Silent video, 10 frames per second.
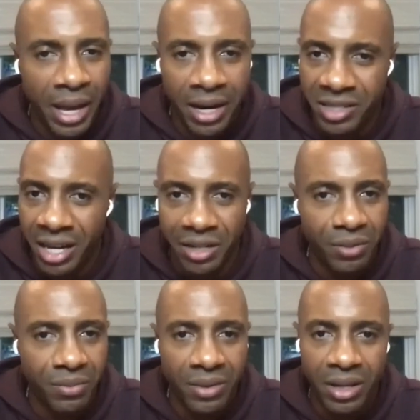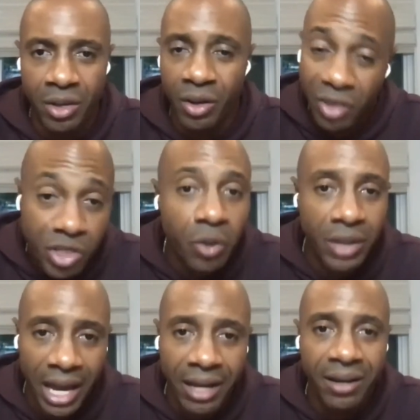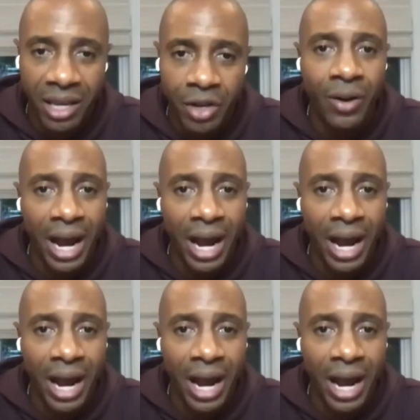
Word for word: bad as I do. You have to show that in